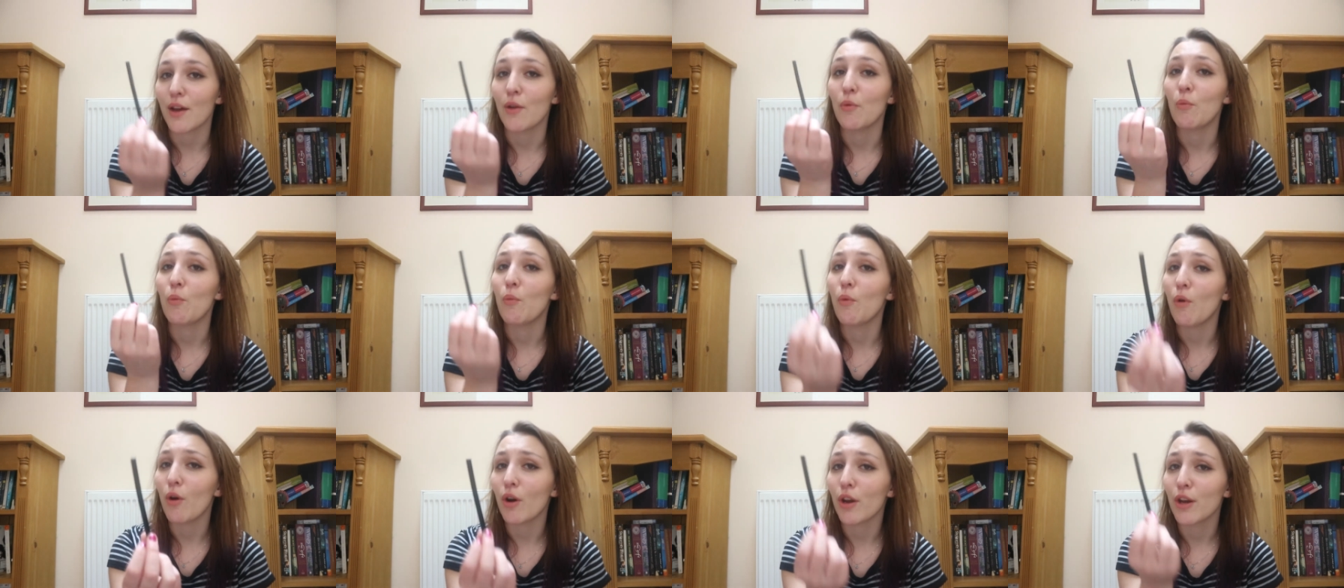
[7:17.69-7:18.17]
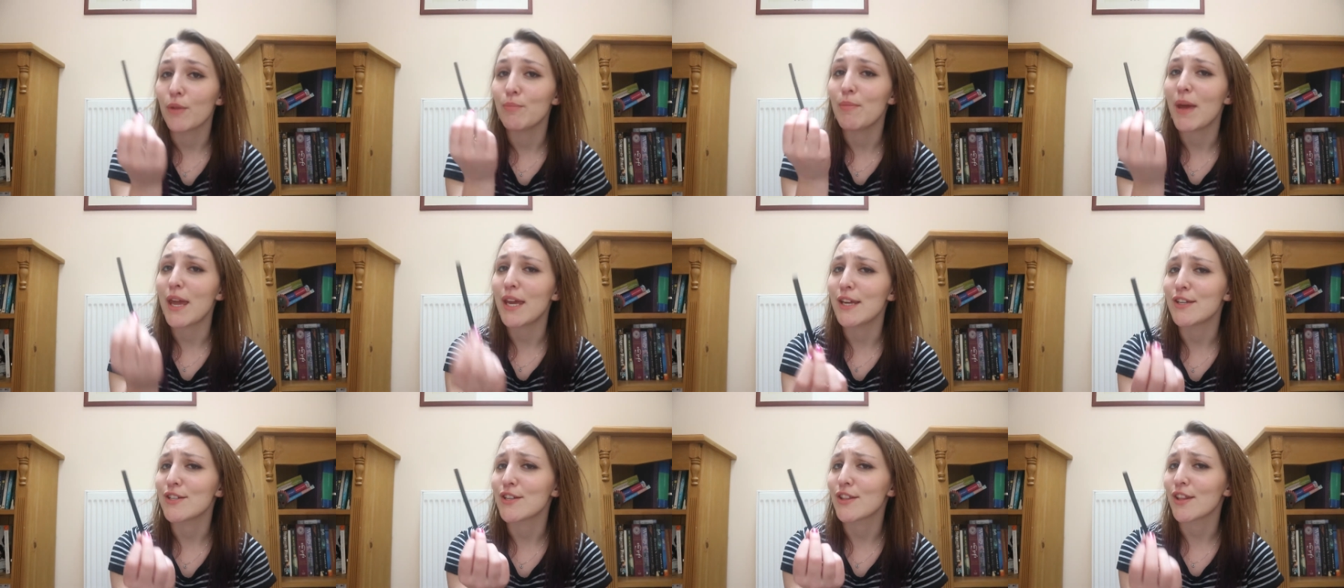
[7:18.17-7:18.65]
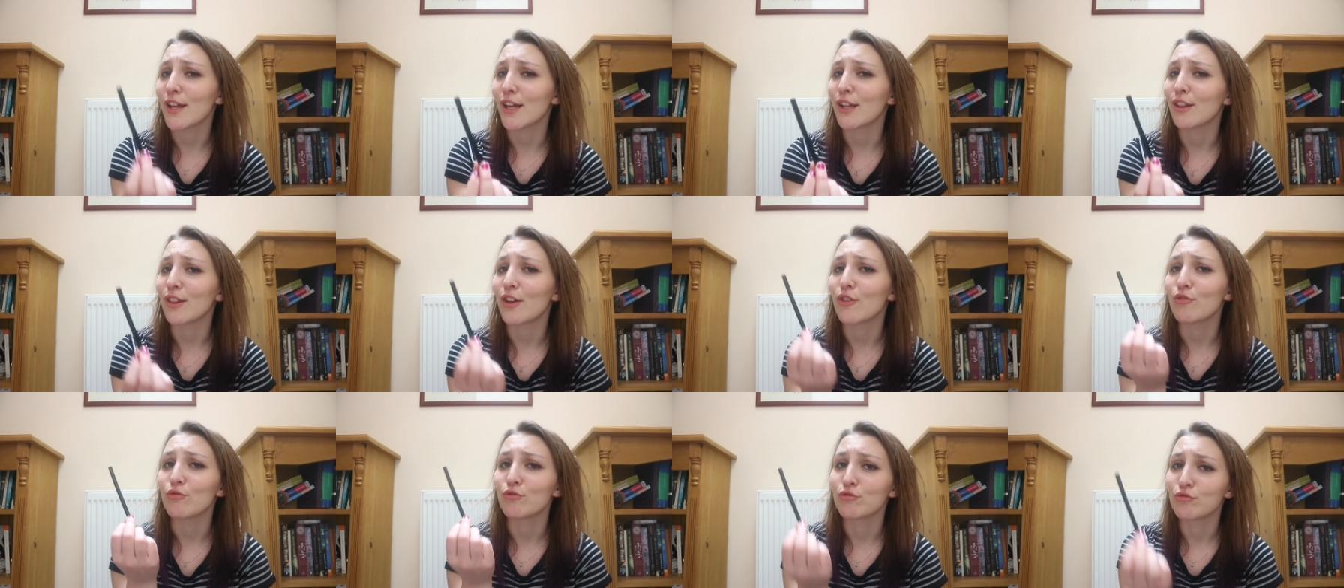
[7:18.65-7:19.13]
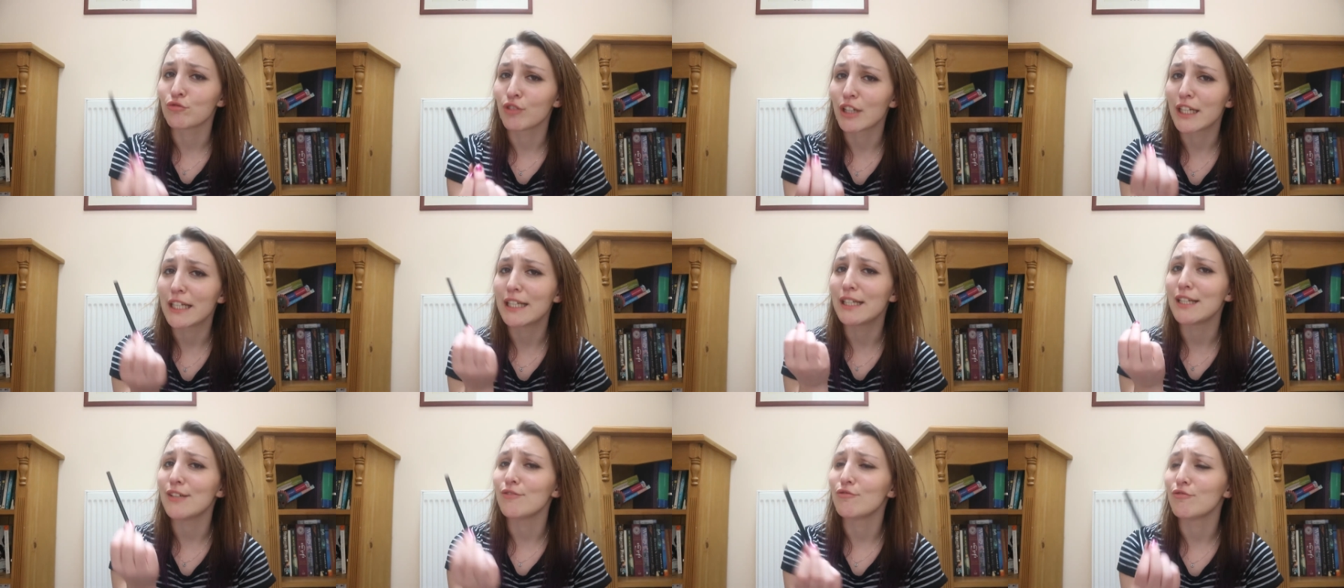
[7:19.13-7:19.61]
and one major thing that
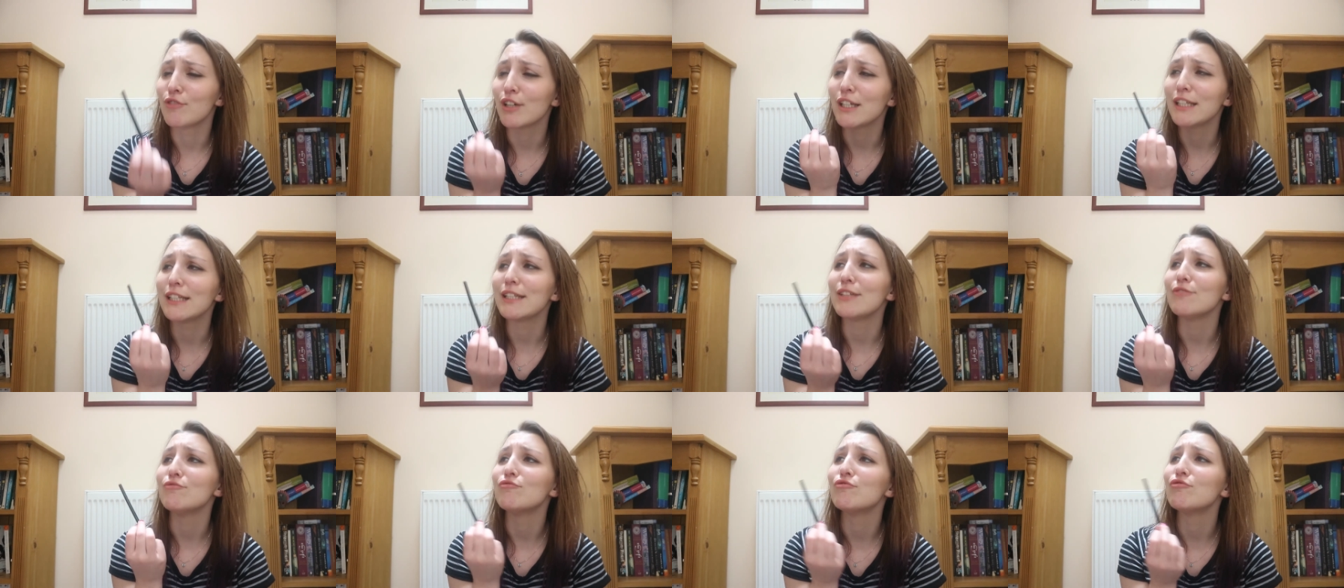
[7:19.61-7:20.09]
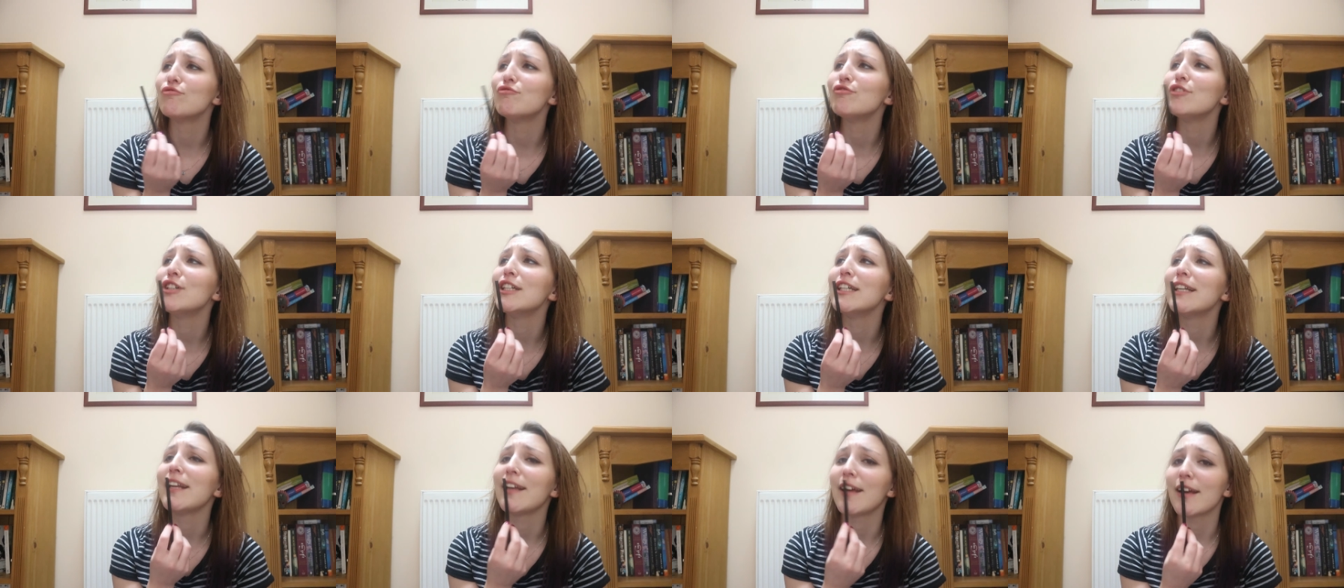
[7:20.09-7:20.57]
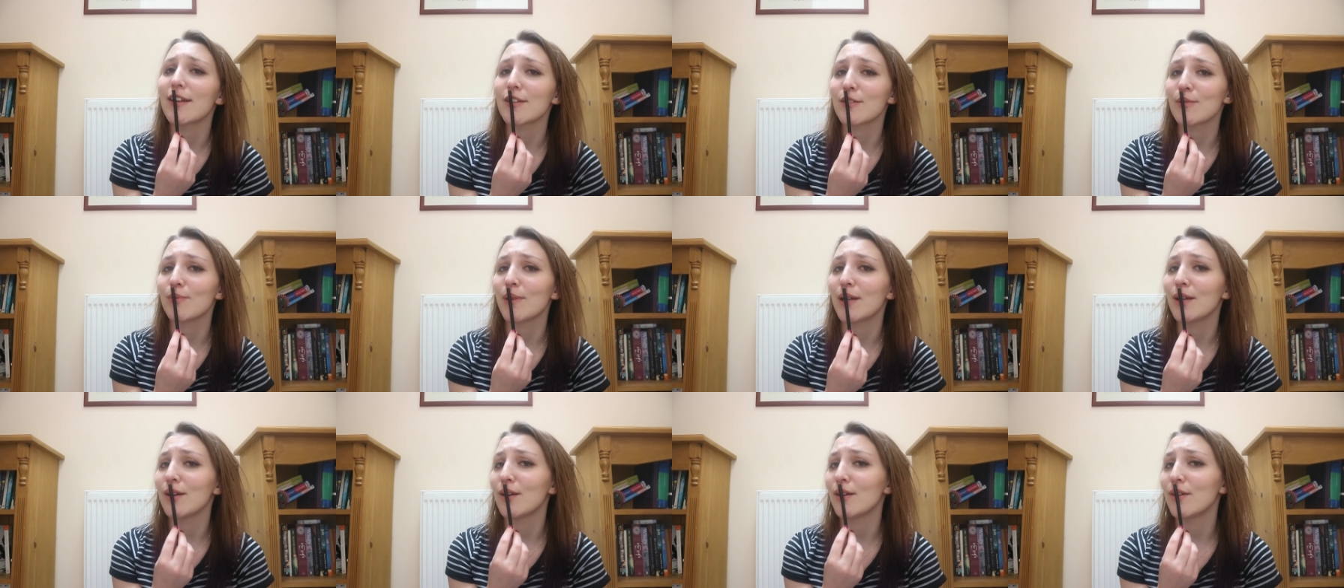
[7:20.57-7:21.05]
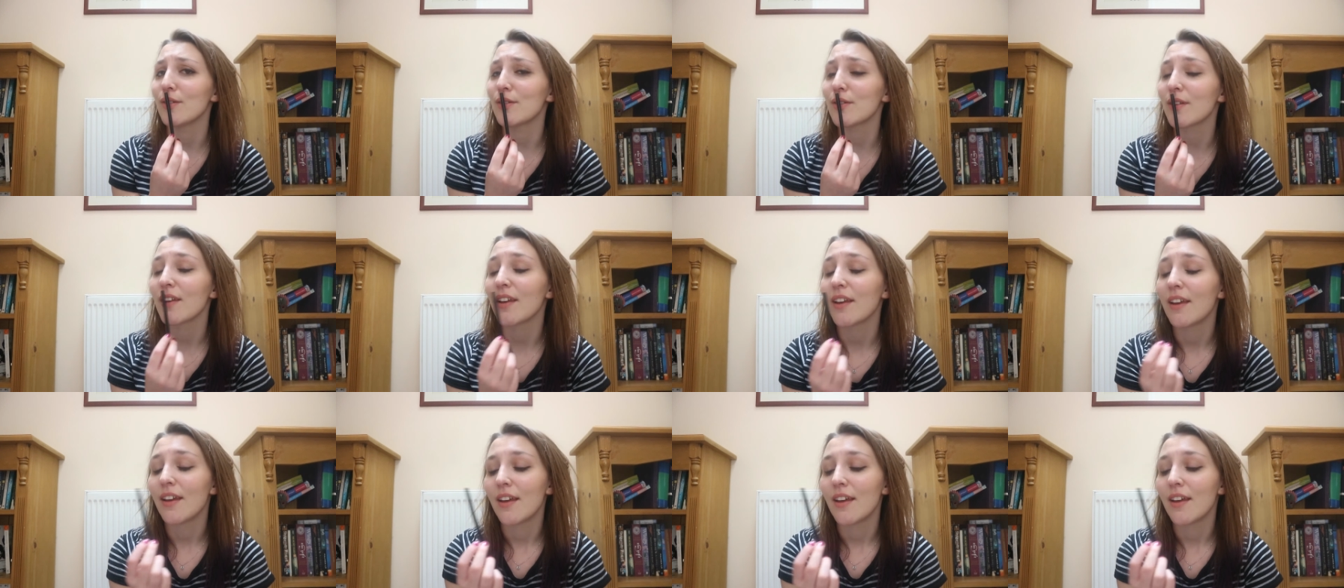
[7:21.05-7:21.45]
really, really, really gets on my nerves.